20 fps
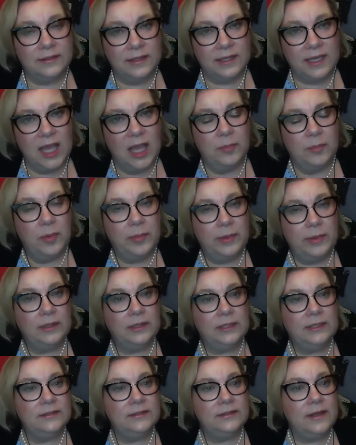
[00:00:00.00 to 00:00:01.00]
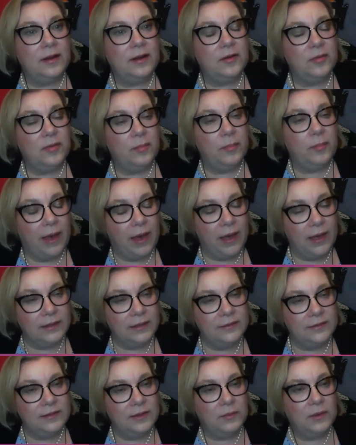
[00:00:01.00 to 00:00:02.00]
excellent capabilities out of the
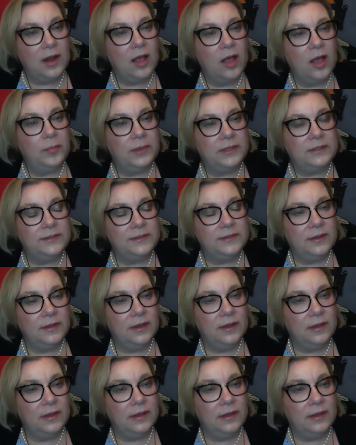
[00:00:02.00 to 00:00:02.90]
box that would help us